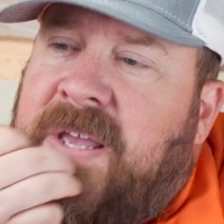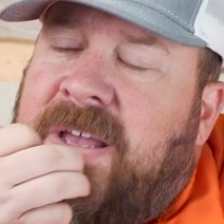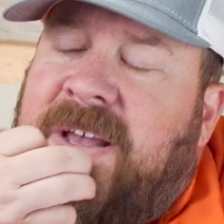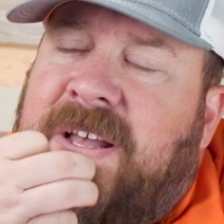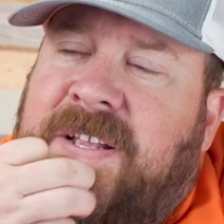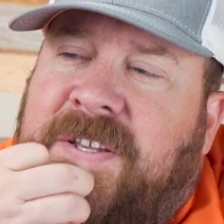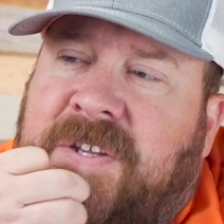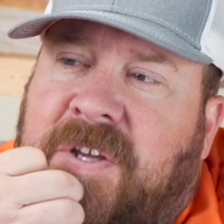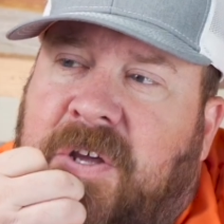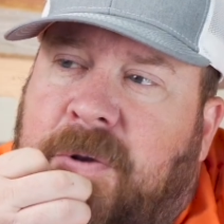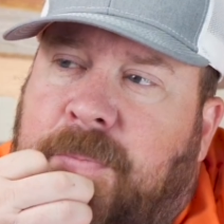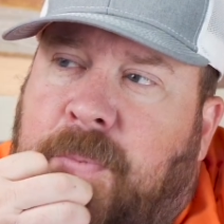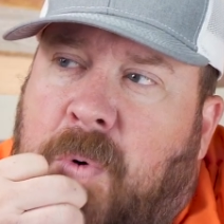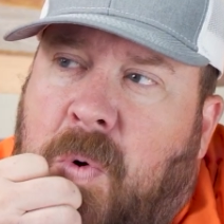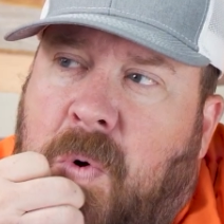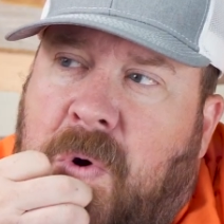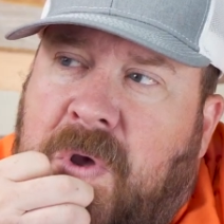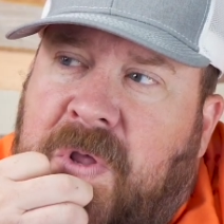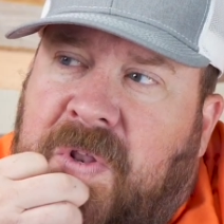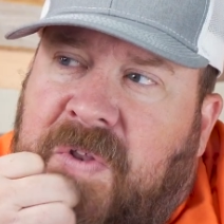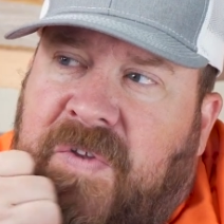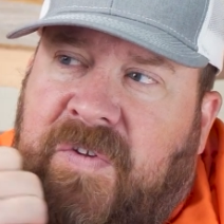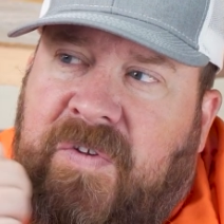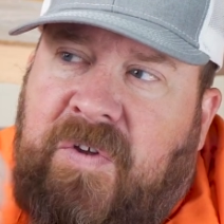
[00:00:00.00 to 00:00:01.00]
Yeah, that's a good
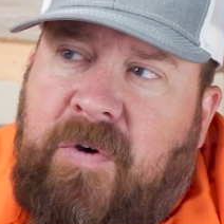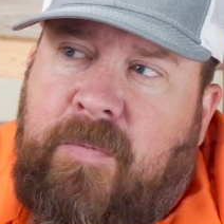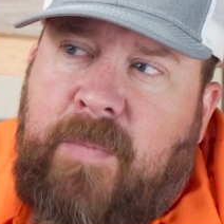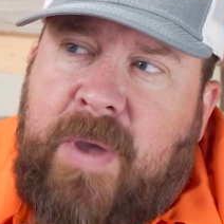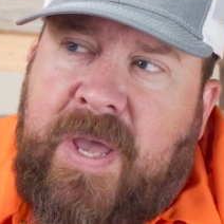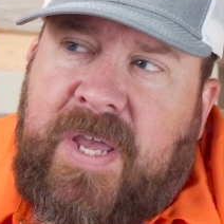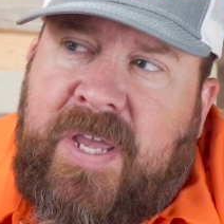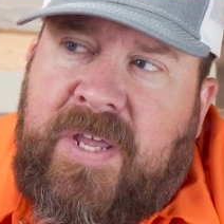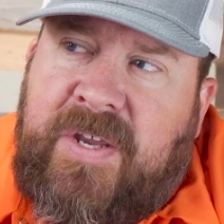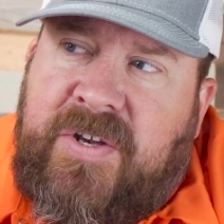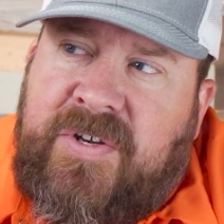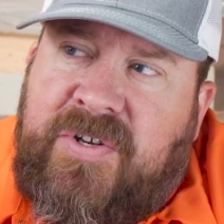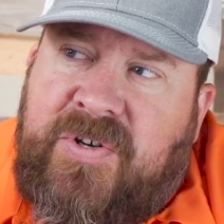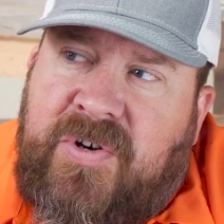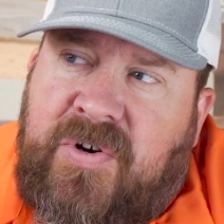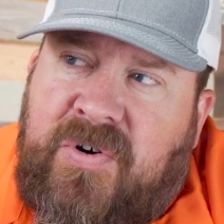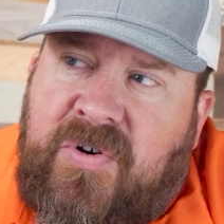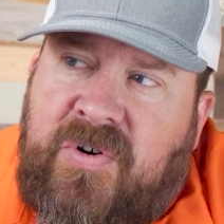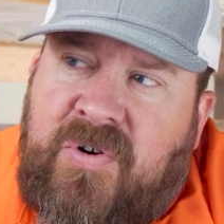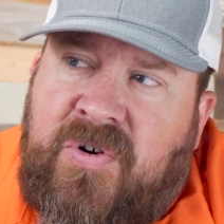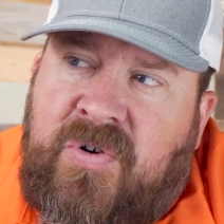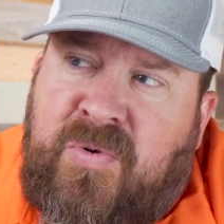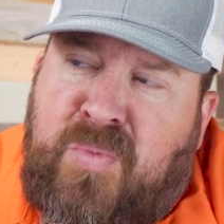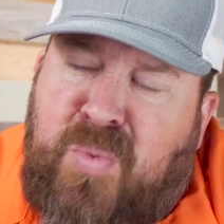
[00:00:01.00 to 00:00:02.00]
point. So making
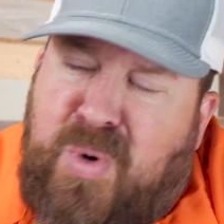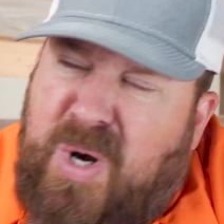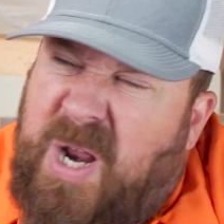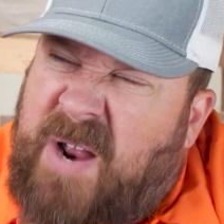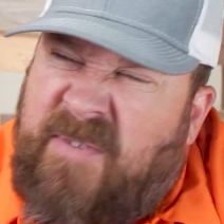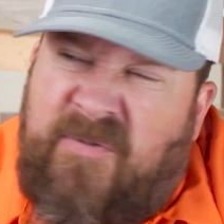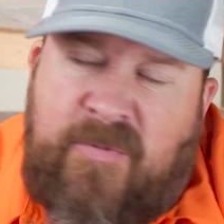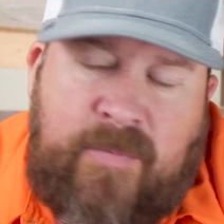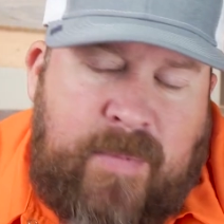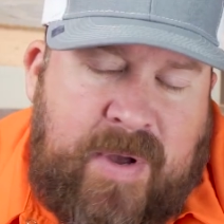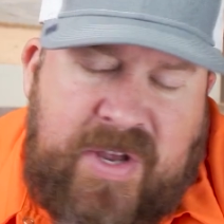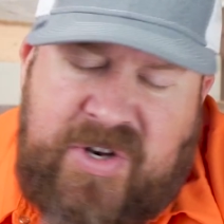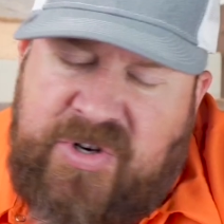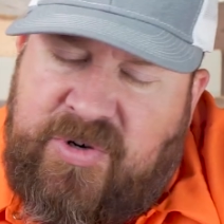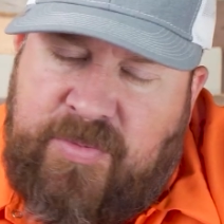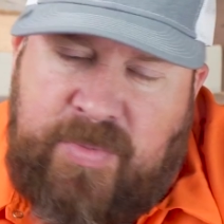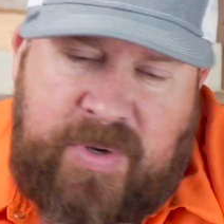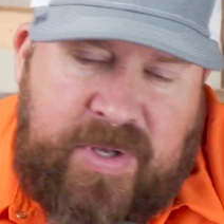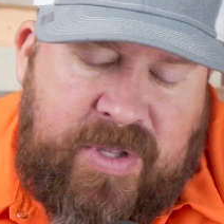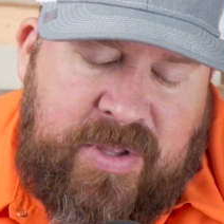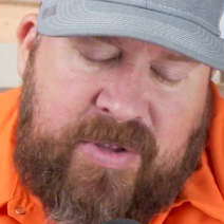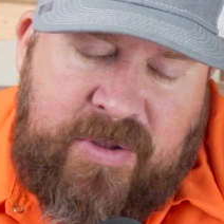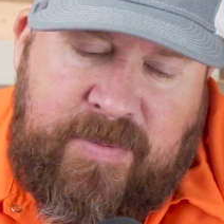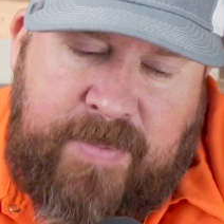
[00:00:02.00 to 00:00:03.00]
sure whatever
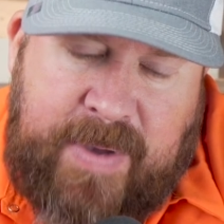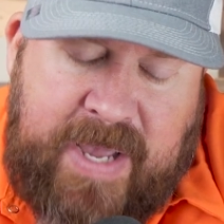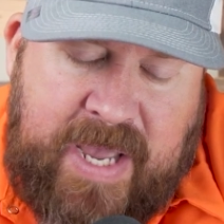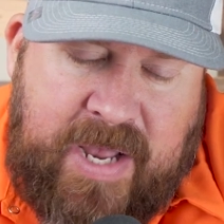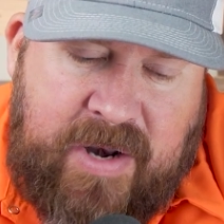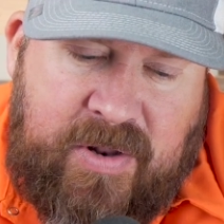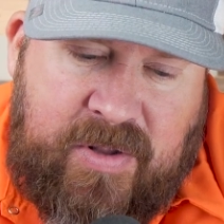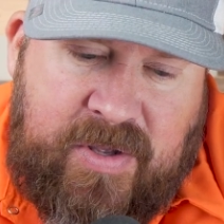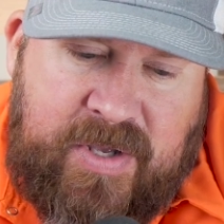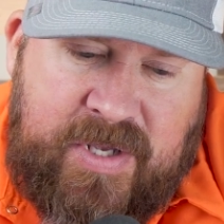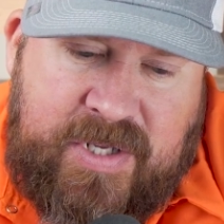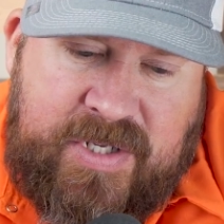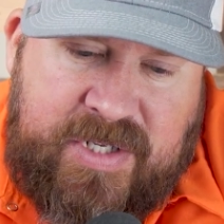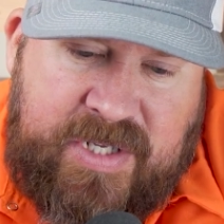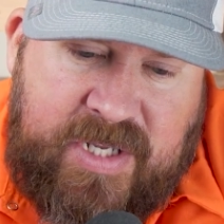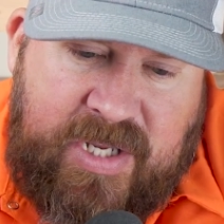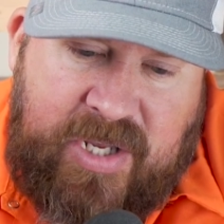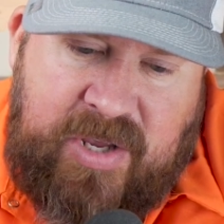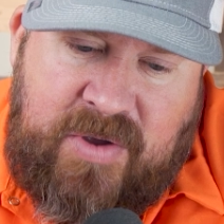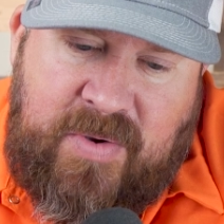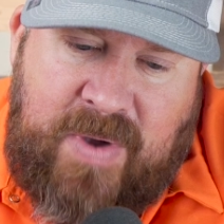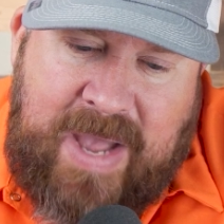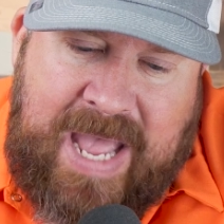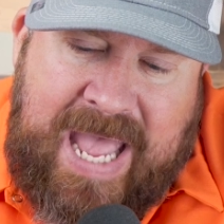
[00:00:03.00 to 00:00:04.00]
measurement the panel is that
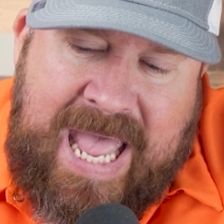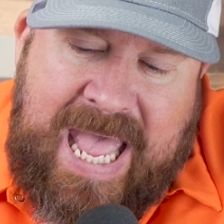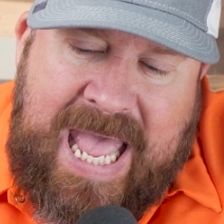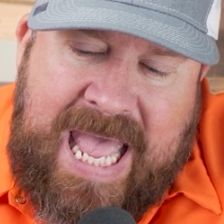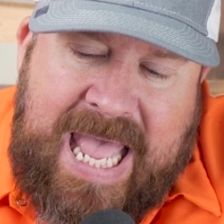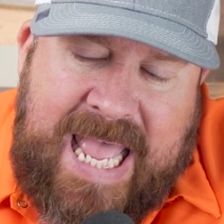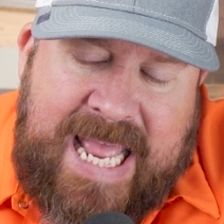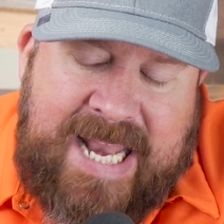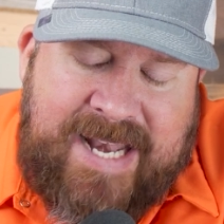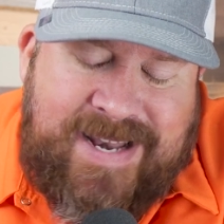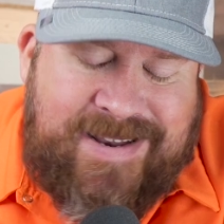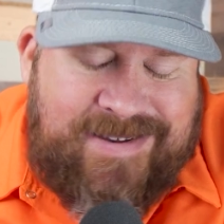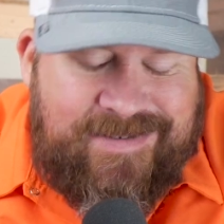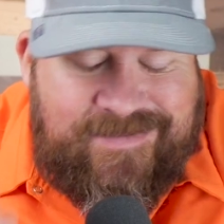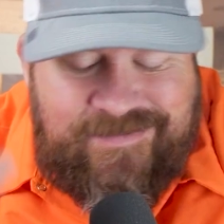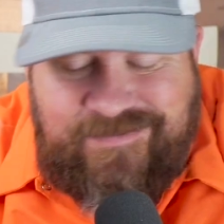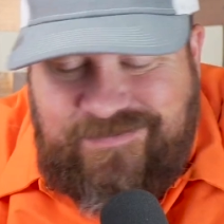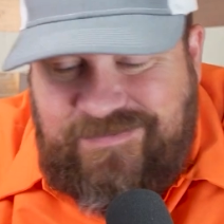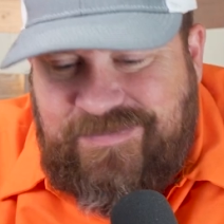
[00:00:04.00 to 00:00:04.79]
you add